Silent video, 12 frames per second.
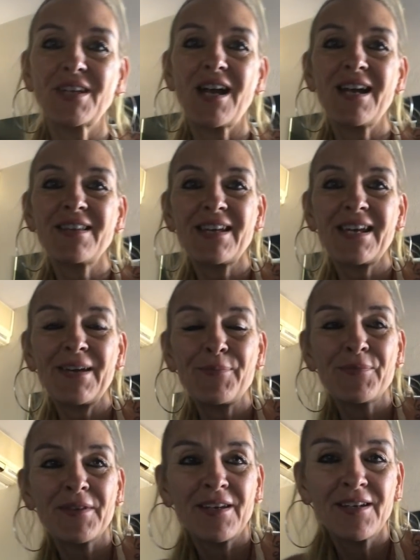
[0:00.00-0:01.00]
Hi there.
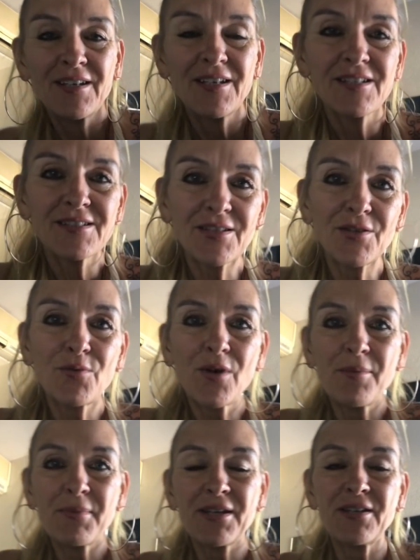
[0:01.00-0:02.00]
So
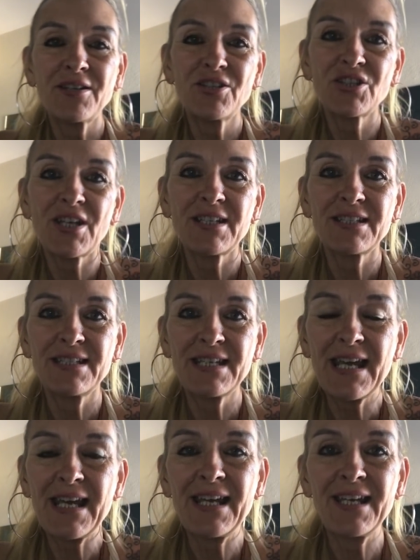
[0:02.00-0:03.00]
what I'm going to share
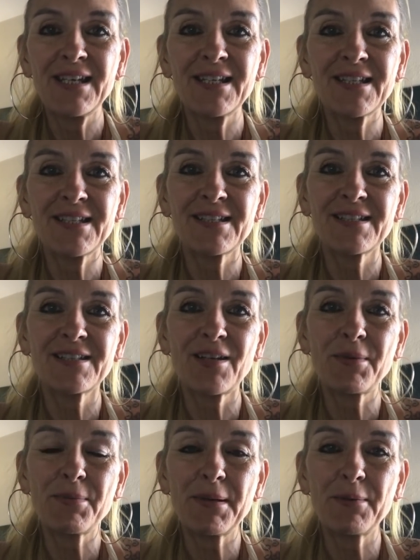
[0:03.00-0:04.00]
today is so
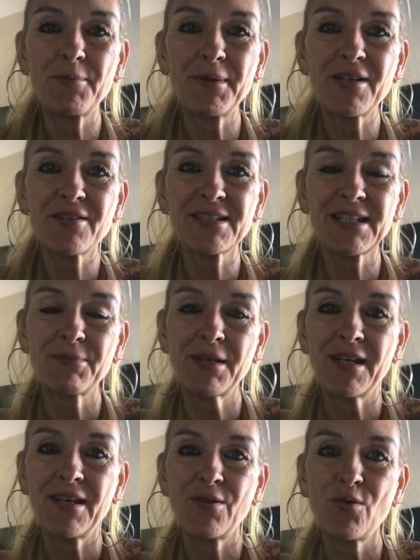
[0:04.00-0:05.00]
many people have been asking
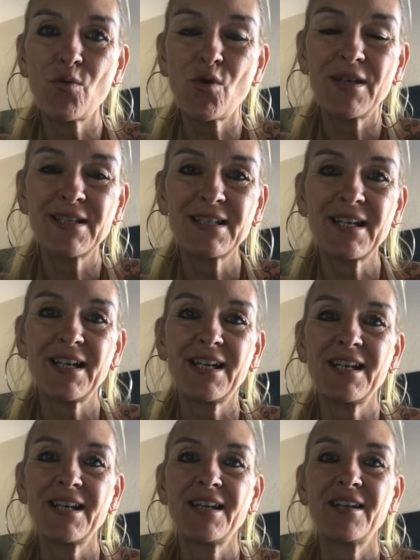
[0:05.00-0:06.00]
me what
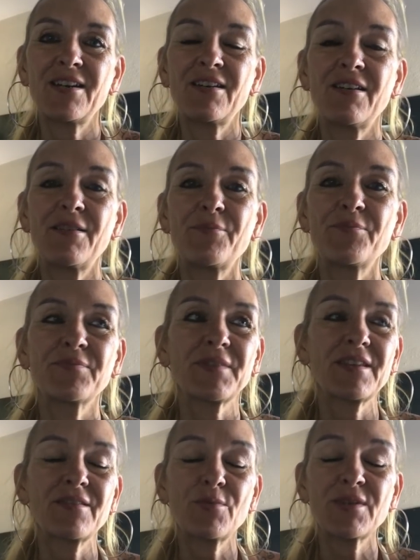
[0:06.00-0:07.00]
exactly
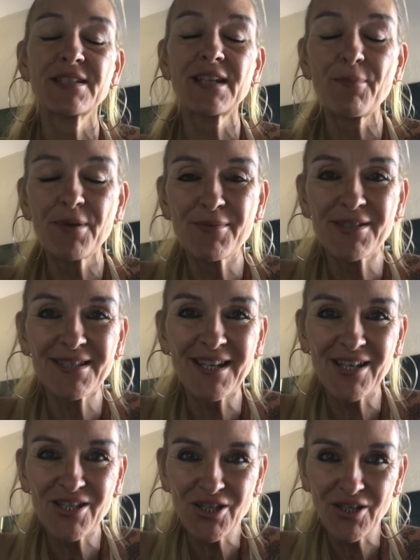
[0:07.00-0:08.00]
were the supplements
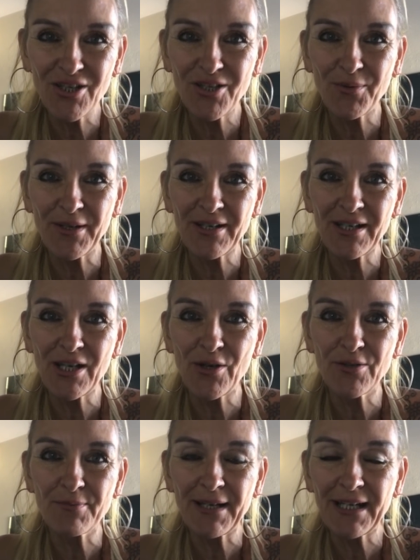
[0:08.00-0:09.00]
that I took when I
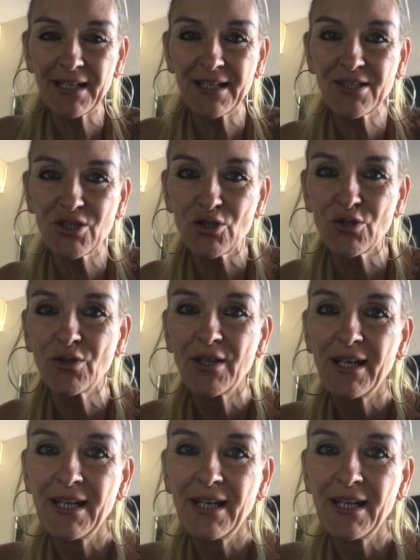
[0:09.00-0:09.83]
lowered my cholesterol